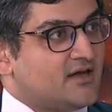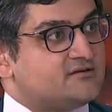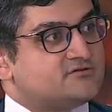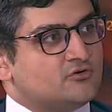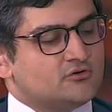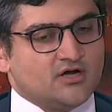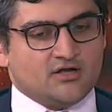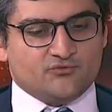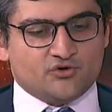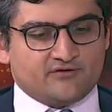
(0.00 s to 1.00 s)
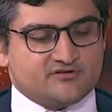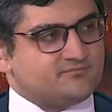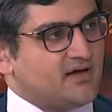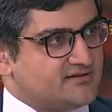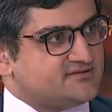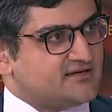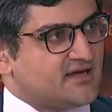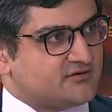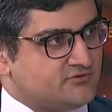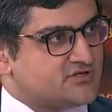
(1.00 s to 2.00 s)
And so you have this balancing
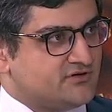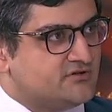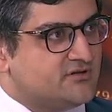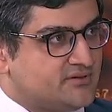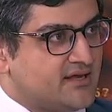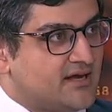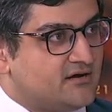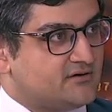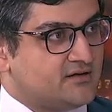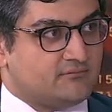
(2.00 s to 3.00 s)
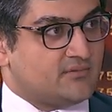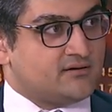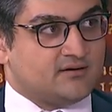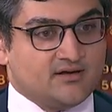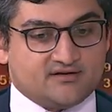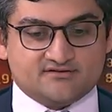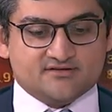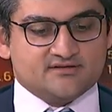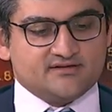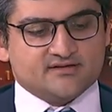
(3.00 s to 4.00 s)
act which can really play out. And
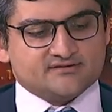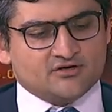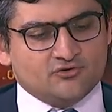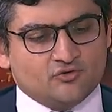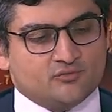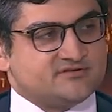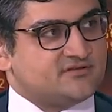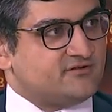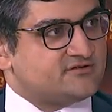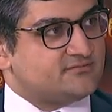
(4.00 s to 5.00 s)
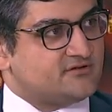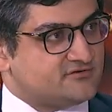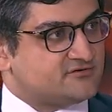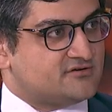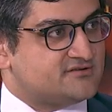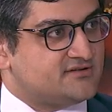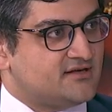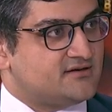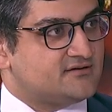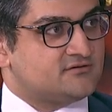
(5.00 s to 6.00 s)
certainly there's enormous investment for solid
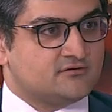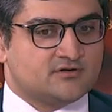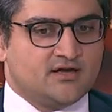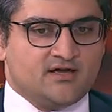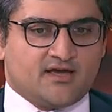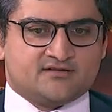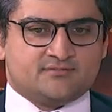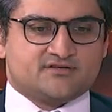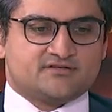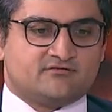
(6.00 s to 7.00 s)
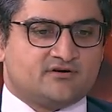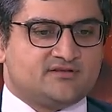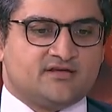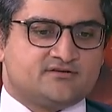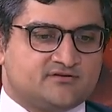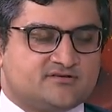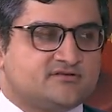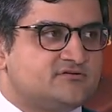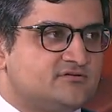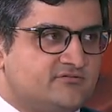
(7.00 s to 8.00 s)
state. So as much as everyone thinks, oh, this
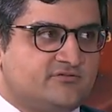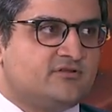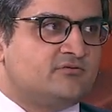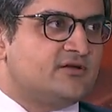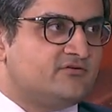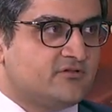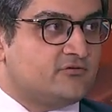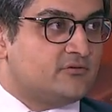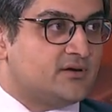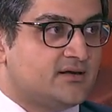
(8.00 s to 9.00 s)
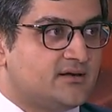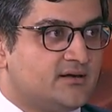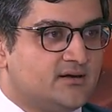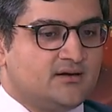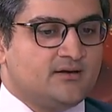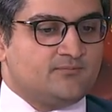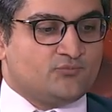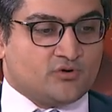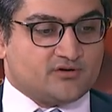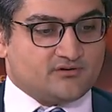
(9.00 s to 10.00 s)
is further away,
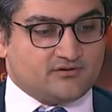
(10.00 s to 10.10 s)
what